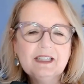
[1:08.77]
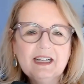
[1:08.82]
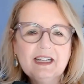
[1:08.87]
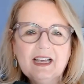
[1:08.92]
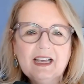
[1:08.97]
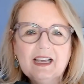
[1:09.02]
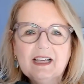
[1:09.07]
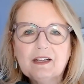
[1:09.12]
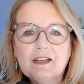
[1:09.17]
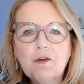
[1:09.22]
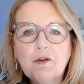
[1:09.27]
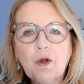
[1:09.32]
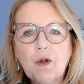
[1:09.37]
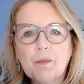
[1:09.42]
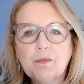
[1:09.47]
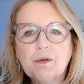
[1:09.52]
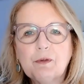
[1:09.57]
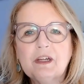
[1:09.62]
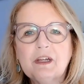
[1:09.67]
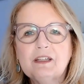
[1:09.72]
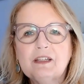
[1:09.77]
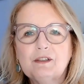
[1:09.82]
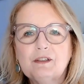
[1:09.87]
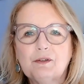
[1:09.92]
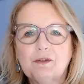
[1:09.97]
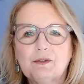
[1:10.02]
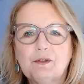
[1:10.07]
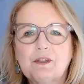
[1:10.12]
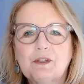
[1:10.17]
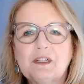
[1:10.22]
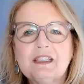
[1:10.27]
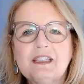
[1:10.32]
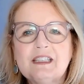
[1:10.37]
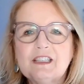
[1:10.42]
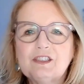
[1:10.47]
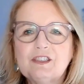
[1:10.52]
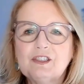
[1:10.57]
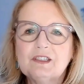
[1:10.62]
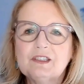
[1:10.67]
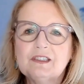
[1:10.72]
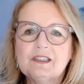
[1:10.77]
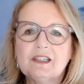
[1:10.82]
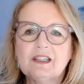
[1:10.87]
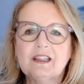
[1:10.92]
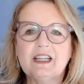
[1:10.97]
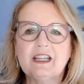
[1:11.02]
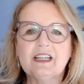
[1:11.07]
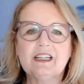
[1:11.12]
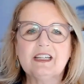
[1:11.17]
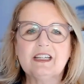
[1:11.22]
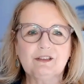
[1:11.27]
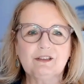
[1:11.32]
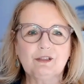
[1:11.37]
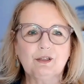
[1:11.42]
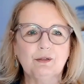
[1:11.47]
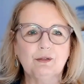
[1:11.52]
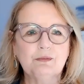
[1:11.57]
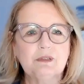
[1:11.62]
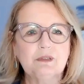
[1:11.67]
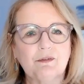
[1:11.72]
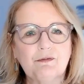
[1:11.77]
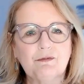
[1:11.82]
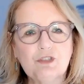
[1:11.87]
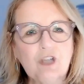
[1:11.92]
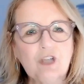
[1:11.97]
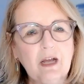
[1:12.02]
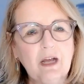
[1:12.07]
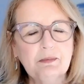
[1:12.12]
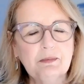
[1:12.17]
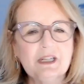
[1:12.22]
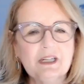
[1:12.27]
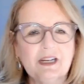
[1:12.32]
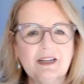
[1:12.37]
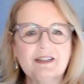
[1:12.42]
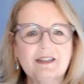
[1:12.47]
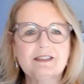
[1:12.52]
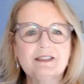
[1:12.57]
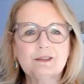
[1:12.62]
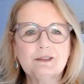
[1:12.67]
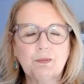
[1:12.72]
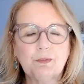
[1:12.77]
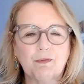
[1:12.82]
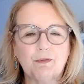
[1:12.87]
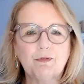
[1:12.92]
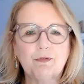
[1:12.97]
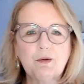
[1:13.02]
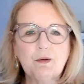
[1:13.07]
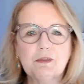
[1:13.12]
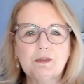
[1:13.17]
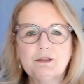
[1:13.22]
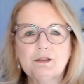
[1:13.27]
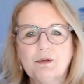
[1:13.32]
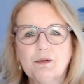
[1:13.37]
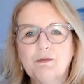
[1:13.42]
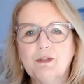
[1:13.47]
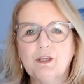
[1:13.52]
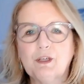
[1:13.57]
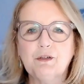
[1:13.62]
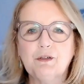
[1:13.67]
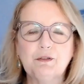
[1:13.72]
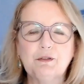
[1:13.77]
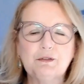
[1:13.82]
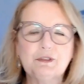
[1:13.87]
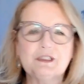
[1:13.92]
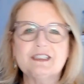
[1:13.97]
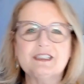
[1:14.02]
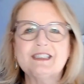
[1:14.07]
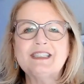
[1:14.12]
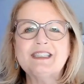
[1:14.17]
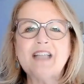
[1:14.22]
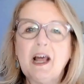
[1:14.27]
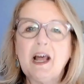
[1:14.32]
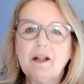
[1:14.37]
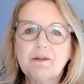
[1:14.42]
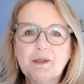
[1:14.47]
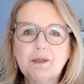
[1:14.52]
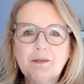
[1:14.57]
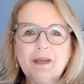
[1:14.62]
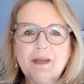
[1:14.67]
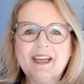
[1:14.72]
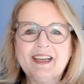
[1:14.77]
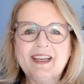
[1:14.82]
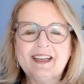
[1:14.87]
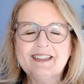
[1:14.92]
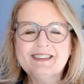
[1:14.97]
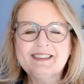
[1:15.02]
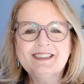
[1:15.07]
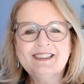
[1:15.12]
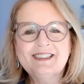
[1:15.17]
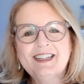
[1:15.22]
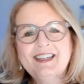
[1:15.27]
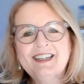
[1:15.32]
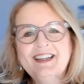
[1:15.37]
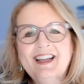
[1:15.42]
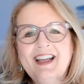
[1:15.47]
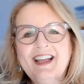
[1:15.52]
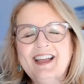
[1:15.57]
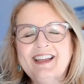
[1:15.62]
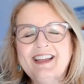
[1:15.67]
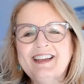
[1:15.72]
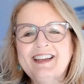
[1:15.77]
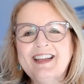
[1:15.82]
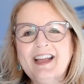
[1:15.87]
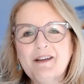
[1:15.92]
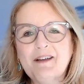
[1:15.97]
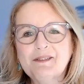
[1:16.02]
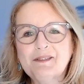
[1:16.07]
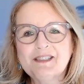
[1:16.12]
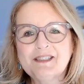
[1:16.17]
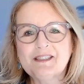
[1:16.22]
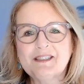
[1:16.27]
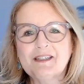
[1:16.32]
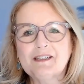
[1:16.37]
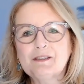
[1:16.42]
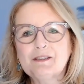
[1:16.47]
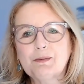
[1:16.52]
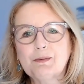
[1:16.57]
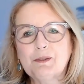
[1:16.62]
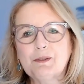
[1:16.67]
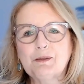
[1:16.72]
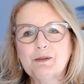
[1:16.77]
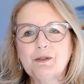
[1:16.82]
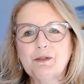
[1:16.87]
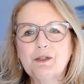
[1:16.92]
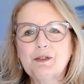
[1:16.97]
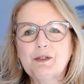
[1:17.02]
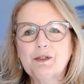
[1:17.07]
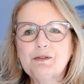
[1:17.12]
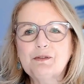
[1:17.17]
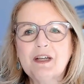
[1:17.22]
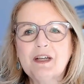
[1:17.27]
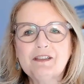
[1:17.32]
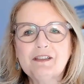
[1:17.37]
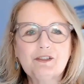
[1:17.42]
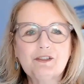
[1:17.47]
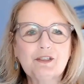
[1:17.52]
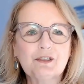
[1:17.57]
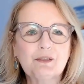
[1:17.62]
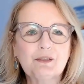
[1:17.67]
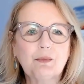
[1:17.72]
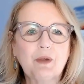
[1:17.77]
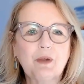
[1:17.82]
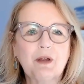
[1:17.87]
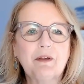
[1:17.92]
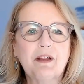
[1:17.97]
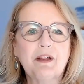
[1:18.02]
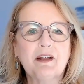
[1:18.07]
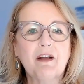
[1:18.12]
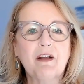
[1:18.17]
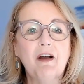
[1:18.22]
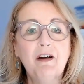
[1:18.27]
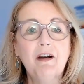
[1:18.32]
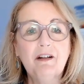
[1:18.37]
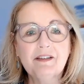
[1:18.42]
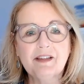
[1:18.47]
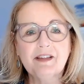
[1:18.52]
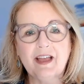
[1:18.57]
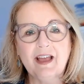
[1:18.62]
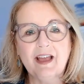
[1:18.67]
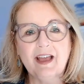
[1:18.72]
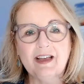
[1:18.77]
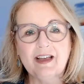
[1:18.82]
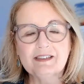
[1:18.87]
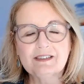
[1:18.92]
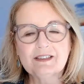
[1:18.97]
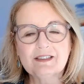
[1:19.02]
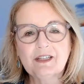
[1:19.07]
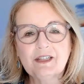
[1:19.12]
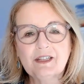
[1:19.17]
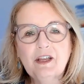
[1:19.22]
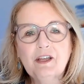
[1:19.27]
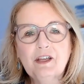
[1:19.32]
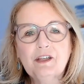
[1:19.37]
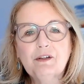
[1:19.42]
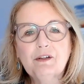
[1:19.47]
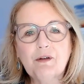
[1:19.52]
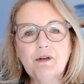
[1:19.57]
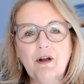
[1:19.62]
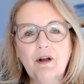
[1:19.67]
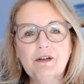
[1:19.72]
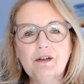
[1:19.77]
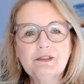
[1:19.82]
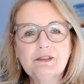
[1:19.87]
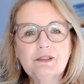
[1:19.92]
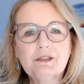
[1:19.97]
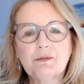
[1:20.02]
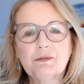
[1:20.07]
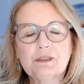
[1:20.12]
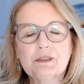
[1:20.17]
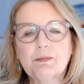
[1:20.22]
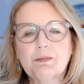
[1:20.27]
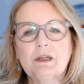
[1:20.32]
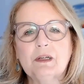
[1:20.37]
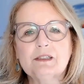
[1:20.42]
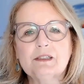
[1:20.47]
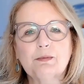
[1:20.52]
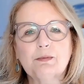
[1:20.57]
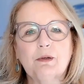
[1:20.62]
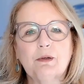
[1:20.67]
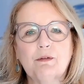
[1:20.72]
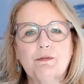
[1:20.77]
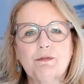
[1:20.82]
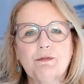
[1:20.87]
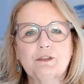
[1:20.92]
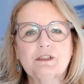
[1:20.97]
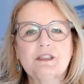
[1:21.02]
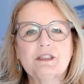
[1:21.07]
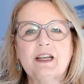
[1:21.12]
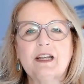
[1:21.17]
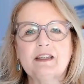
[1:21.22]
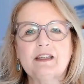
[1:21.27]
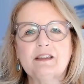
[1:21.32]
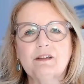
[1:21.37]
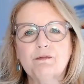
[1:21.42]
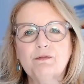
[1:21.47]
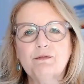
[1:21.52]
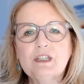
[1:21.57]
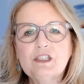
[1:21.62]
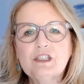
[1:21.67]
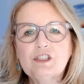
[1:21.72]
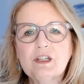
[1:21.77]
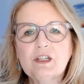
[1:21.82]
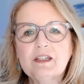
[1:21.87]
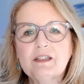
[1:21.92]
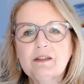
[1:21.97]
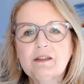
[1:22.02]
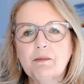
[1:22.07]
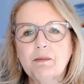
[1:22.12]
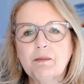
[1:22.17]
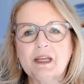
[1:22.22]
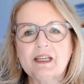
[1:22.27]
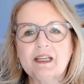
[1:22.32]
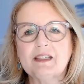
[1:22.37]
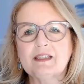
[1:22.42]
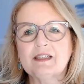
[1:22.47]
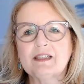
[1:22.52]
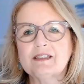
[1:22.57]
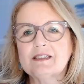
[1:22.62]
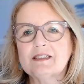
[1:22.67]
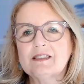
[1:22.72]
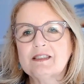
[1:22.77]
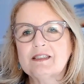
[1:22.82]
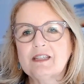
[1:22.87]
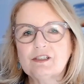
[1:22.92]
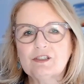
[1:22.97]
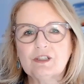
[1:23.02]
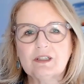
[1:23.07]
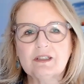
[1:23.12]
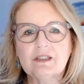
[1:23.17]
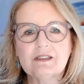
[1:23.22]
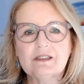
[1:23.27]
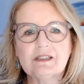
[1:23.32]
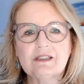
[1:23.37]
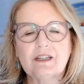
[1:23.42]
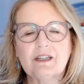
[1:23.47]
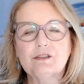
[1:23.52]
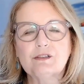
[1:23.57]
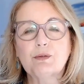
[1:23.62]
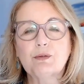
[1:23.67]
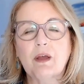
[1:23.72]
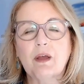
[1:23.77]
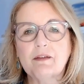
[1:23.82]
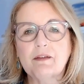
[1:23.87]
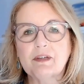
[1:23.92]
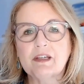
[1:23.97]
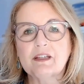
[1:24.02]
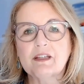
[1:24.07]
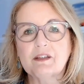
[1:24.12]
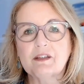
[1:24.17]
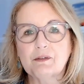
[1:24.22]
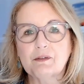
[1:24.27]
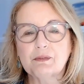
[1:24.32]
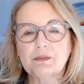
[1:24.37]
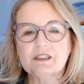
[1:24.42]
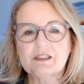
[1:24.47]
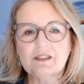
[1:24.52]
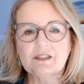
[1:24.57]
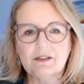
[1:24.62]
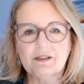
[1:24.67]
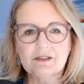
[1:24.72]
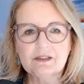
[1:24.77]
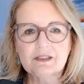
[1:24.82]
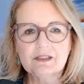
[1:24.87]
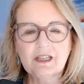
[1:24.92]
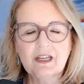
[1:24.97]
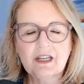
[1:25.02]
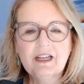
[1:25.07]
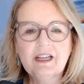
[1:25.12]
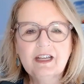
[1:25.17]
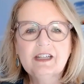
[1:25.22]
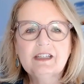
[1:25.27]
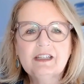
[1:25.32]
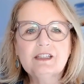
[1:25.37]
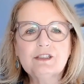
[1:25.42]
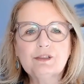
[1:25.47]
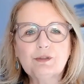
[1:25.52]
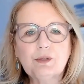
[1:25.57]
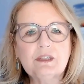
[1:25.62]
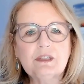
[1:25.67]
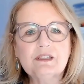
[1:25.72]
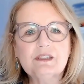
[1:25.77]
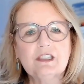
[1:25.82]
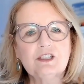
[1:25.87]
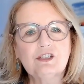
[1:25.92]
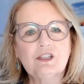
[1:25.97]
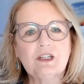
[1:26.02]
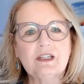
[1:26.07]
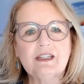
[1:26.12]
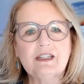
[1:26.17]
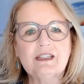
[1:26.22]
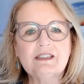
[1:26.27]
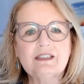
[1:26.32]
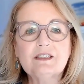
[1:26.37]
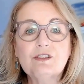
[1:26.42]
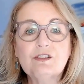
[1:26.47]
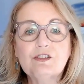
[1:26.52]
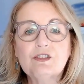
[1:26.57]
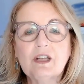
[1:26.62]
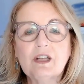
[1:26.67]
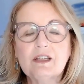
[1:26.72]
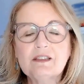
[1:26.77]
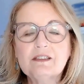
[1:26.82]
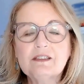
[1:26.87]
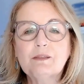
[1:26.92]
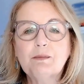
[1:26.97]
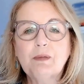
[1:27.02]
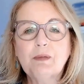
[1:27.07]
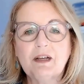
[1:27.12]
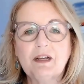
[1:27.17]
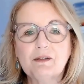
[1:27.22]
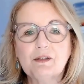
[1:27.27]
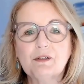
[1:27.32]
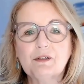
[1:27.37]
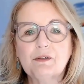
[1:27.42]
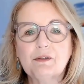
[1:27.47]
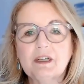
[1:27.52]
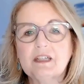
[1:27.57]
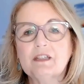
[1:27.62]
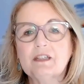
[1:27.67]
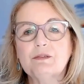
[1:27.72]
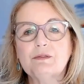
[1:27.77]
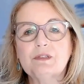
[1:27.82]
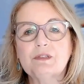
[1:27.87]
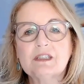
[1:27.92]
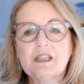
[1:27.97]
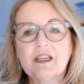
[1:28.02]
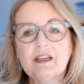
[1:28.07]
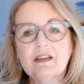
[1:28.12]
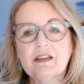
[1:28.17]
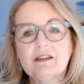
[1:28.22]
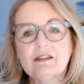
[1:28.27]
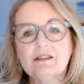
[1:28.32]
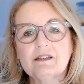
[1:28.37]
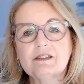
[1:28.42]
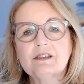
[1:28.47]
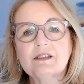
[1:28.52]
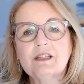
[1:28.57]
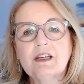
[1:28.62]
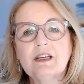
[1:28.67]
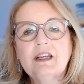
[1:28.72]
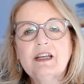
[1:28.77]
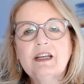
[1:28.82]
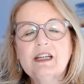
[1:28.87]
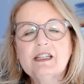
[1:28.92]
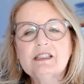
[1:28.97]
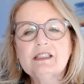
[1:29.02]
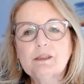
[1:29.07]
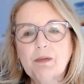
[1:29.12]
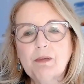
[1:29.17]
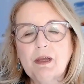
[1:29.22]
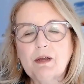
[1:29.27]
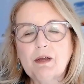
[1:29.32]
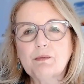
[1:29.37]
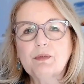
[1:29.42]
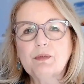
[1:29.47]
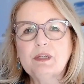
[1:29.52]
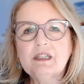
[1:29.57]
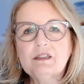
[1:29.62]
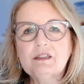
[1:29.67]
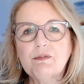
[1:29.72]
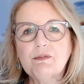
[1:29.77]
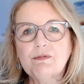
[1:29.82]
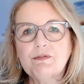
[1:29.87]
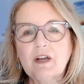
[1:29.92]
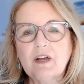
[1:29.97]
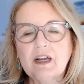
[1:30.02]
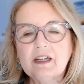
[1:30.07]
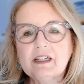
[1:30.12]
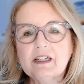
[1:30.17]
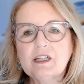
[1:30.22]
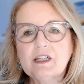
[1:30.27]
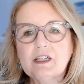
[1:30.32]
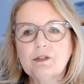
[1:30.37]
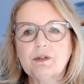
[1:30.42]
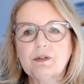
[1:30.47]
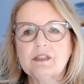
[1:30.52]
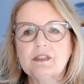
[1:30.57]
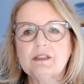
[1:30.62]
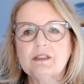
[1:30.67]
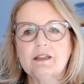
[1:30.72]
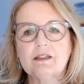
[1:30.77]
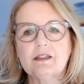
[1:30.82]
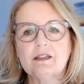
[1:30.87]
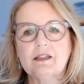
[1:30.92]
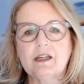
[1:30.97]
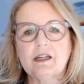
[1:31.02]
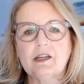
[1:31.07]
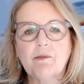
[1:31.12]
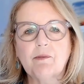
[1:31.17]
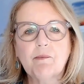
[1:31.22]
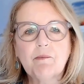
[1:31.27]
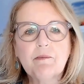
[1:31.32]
In corporate, you're conditioned to think in terms of job titles, performance reviews, and salary bands. And now as an entrepreneur, you're not just wearing all the hats, you're also responsible for setting the vision, making the decisions, and driving the results. This transition isn't just about learning new skills, it's about redefining your identity.